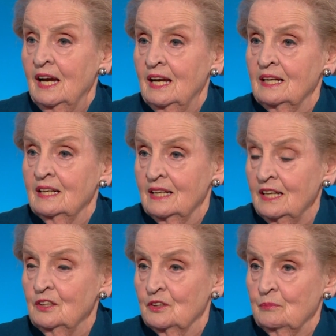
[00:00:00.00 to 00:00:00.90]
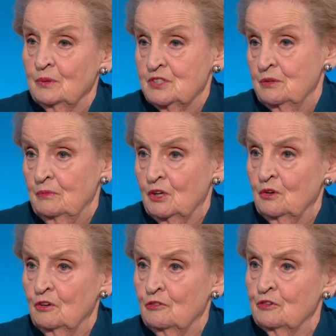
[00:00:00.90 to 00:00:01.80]
And later, President
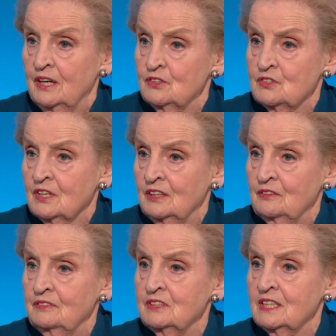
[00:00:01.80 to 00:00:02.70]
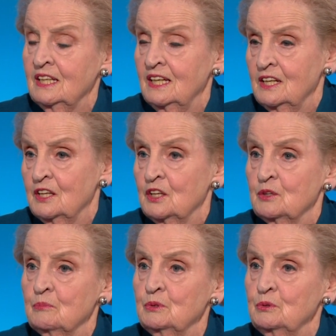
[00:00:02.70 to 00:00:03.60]
Macron of France kind of indicated that
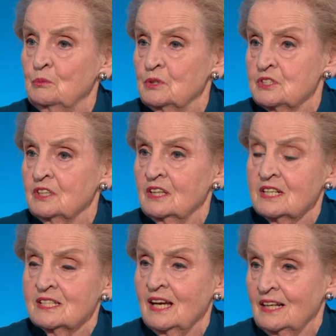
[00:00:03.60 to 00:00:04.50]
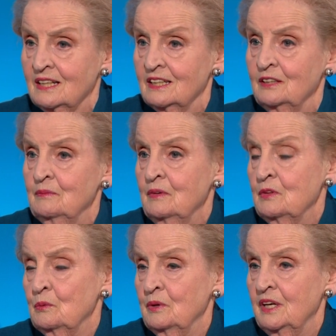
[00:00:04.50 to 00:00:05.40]
the mood was not exactly
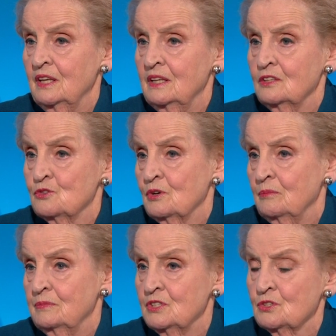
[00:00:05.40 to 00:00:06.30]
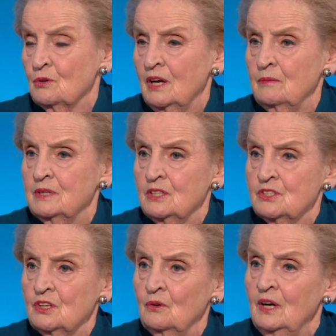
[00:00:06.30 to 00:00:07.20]
the way that Trump described it.
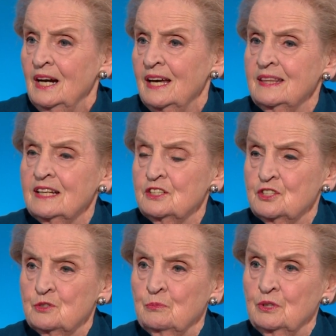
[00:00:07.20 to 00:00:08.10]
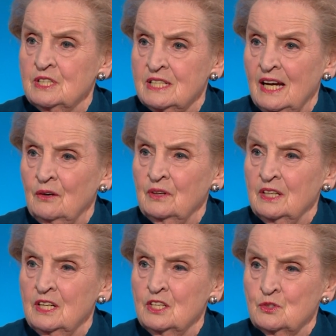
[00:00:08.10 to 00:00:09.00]
So I think it's just put doubt
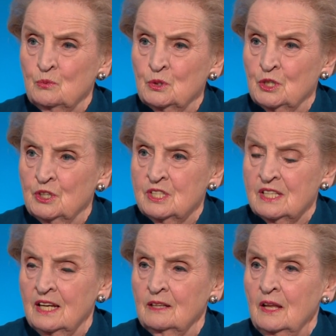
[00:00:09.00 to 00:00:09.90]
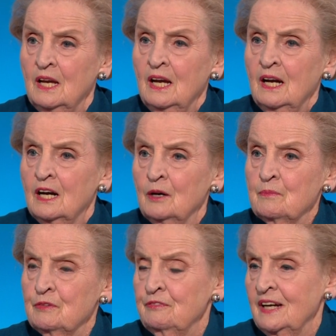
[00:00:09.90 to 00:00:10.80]
in his words. And
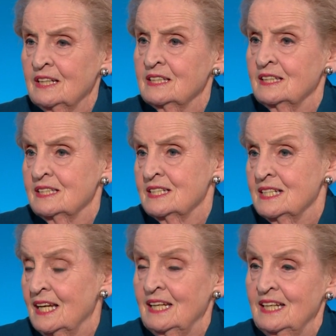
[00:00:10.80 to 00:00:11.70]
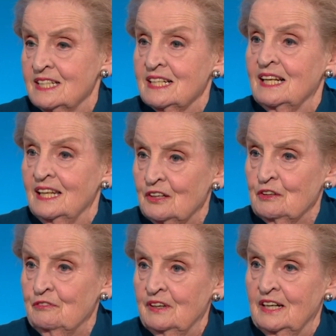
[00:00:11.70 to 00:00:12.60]
um, the fact that today he had to
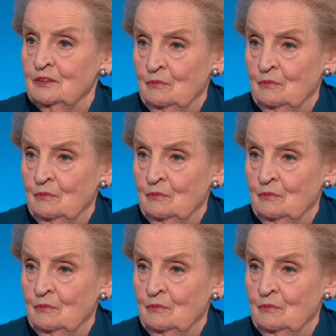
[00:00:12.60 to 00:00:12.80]
clarify